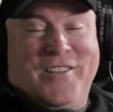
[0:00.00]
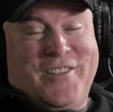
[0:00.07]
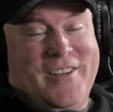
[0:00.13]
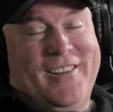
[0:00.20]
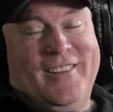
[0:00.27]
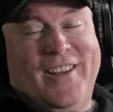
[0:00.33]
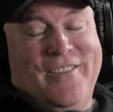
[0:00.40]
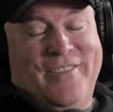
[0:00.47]

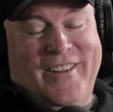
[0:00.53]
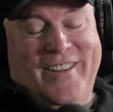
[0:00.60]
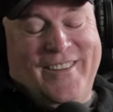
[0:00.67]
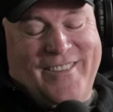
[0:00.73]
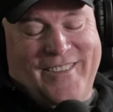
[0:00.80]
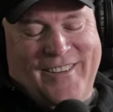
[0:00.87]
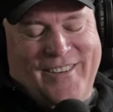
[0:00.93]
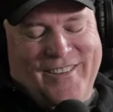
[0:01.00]
Shell loved
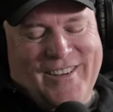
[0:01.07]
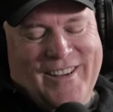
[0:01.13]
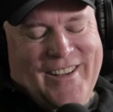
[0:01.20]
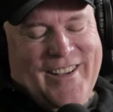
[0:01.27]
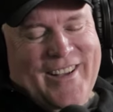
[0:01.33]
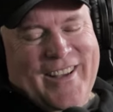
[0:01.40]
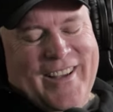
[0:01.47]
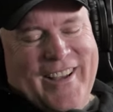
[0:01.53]
it. So
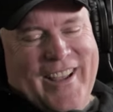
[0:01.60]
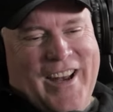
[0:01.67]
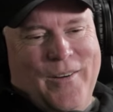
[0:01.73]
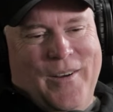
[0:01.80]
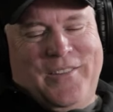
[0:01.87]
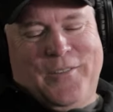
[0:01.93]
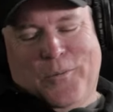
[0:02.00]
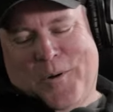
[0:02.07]

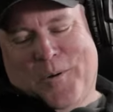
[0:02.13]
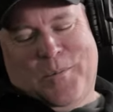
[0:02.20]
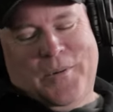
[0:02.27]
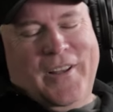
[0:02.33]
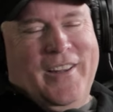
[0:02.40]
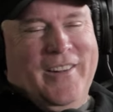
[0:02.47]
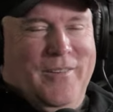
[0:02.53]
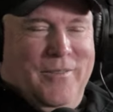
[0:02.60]
anyway, so we were
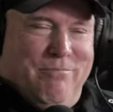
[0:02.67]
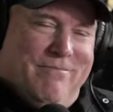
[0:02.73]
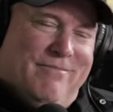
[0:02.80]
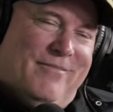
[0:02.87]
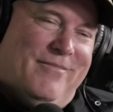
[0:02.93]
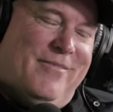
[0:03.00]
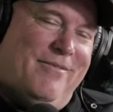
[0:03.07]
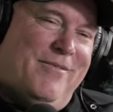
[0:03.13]
playing the
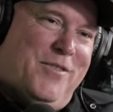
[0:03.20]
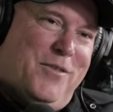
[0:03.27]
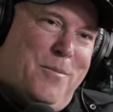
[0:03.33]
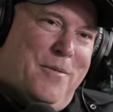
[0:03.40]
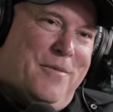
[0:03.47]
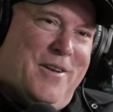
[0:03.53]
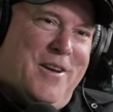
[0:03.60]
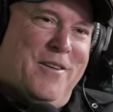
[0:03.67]

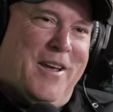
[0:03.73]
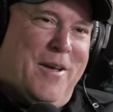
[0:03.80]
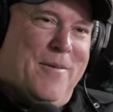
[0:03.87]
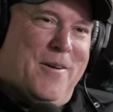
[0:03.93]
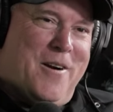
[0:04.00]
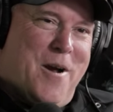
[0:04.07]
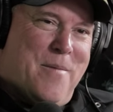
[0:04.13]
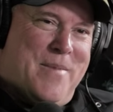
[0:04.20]
stupid video game
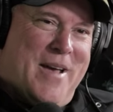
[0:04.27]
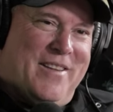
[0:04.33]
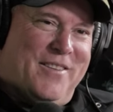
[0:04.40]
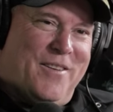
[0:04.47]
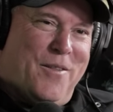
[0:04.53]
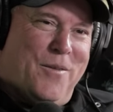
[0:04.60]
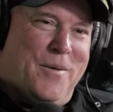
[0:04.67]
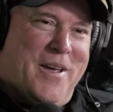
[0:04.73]
on our
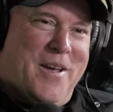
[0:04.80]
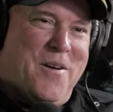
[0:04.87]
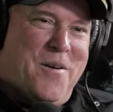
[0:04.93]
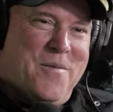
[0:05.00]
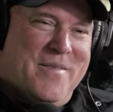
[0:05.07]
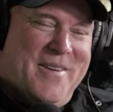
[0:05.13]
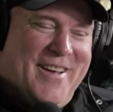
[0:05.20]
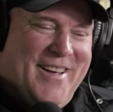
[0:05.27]
iPads all the way
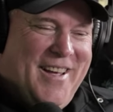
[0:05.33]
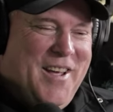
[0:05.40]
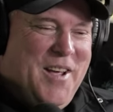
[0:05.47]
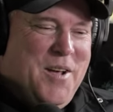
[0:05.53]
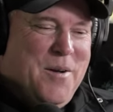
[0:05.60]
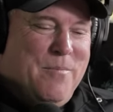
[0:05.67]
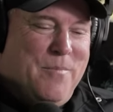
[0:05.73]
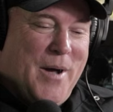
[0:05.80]
home.
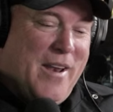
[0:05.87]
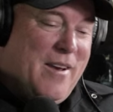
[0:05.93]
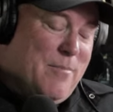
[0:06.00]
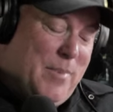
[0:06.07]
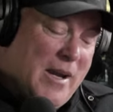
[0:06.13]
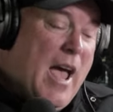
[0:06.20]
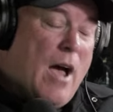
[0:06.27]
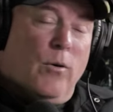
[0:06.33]
There it is. But
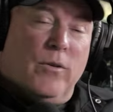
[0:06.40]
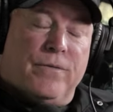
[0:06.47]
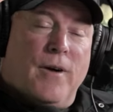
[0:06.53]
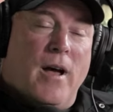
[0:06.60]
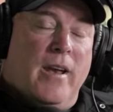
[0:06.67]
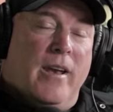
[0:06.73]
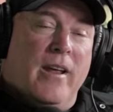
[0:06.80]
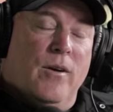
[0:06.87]
yeah, it was
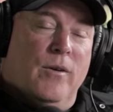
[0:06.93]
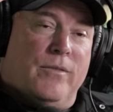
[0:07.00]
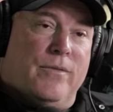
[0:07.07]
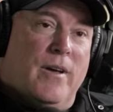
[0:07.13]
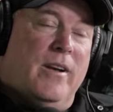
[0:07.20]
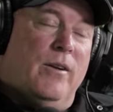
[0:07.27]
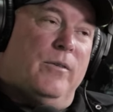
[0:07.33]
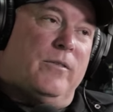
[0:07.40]
fun. It was
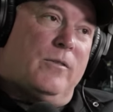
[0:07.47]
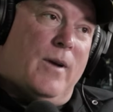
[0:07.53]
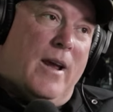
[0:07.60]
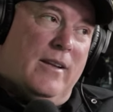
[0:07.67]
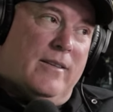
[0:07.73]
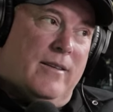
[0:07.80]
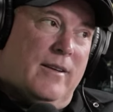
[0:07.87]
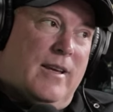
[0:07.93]
fun. It was
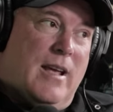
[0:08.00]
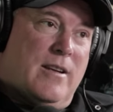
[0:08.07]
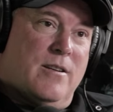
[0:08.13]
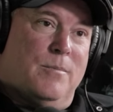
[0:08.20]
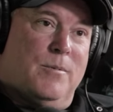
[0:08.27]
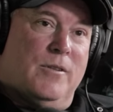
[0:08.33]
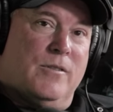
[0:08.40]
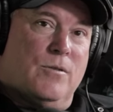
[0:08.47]
great to catch
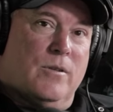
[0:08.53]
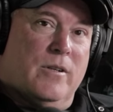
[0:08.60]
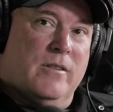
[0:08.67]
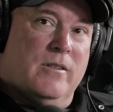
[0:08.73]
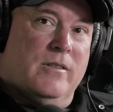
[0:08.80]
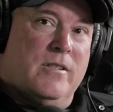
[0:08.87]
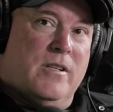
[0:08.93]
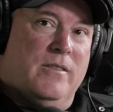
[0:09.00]
up with
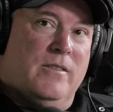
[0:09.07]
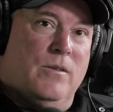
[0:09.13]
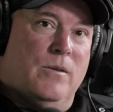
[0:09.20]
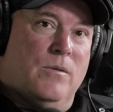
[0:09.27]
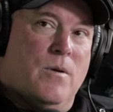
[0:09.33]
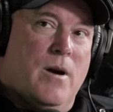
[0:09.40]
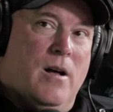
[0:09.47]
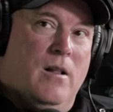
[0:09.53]
Jordan. She's
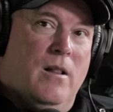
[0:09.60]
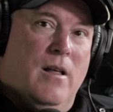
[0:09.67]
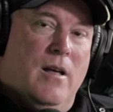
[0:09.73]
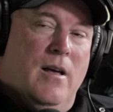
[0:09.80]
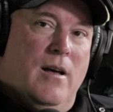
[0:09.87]
doing well.